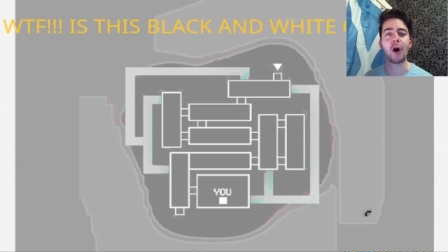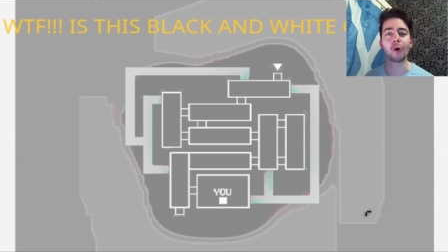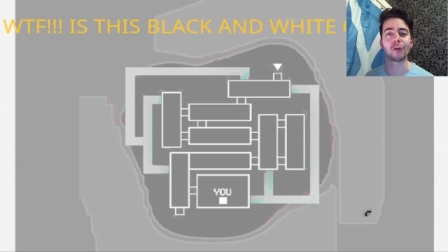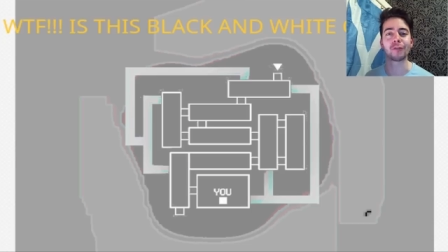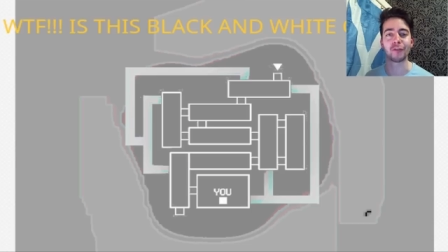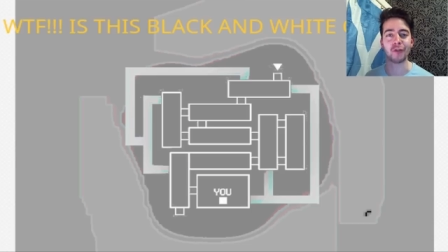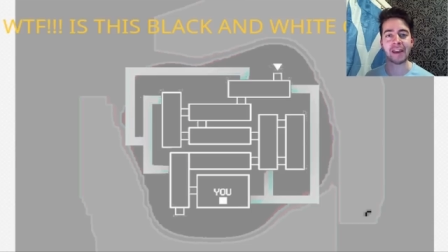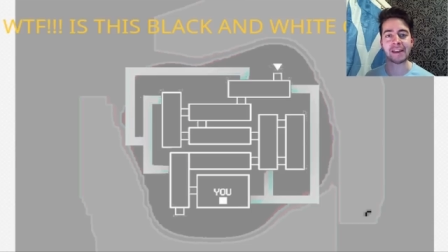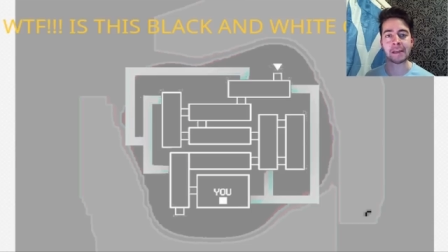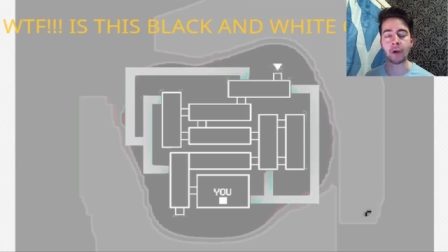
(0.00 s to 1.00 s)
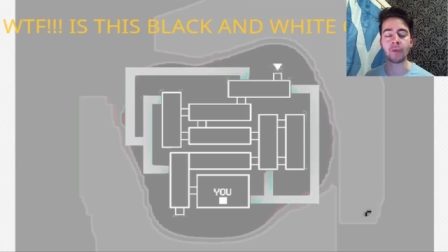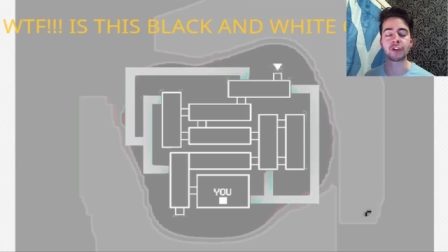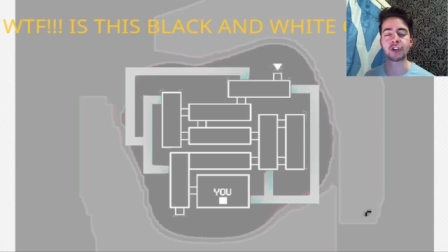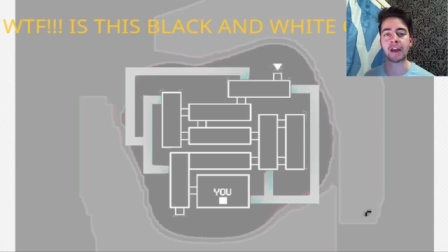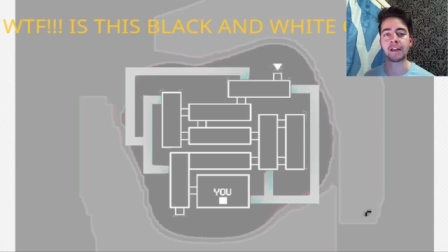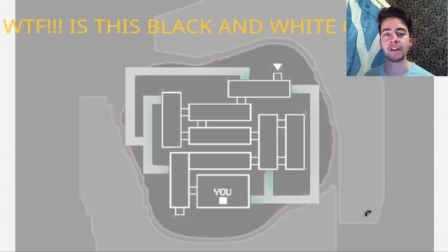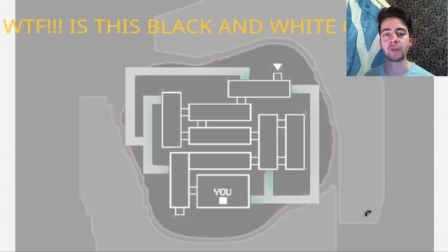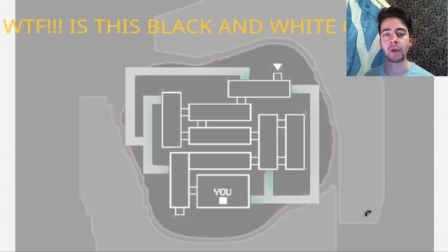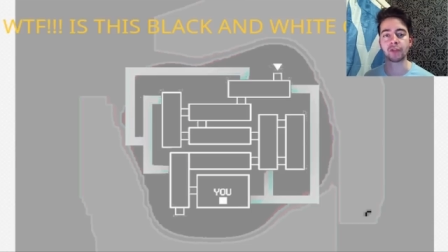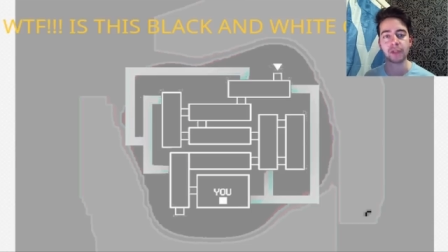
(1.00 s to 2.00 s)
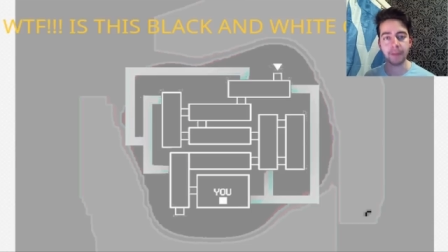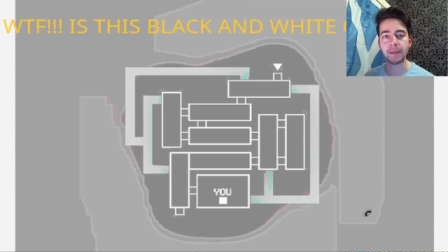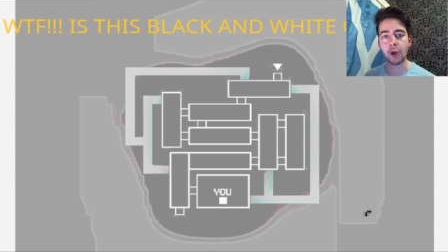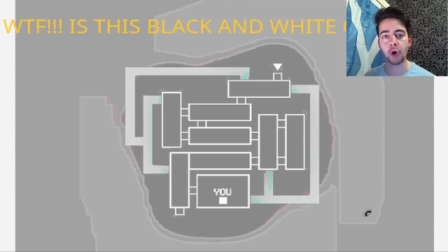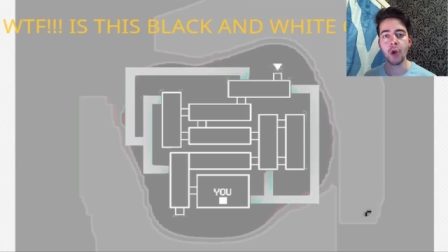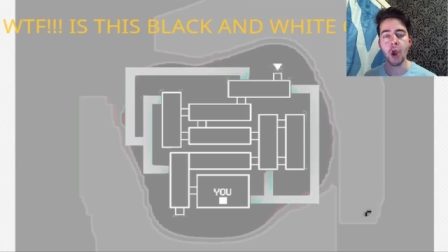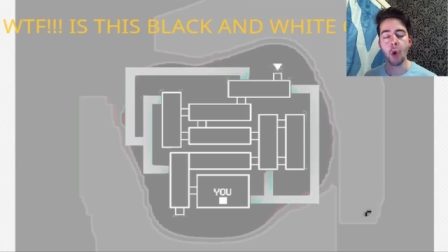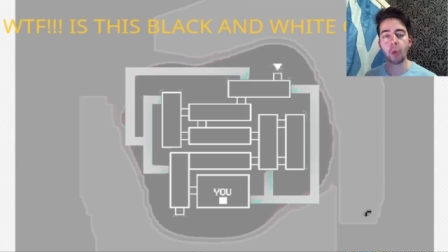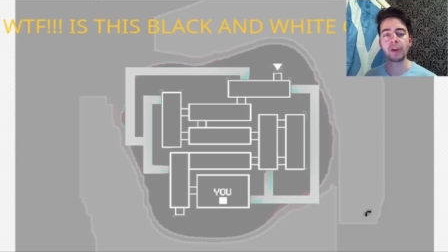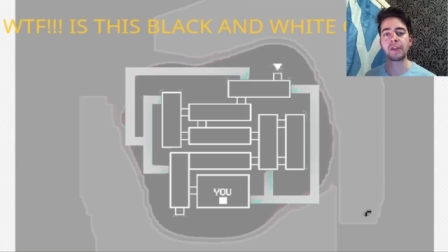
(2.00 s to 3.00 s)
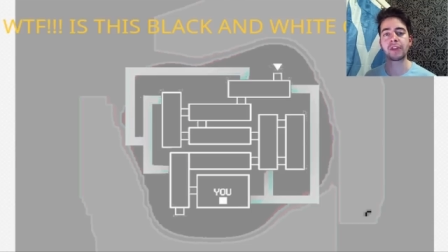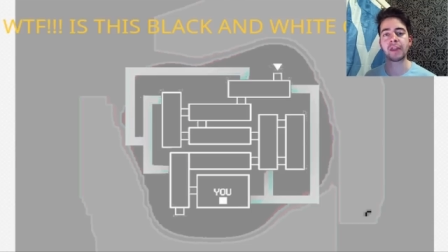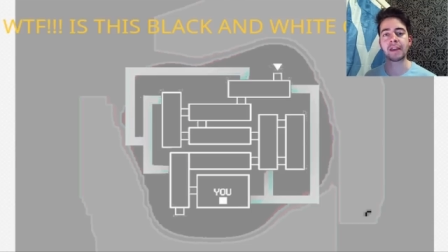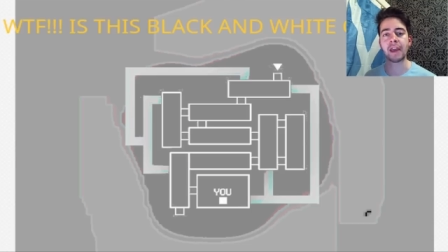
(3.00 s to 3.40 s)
horror variety on the channel as well. So let me know what you think.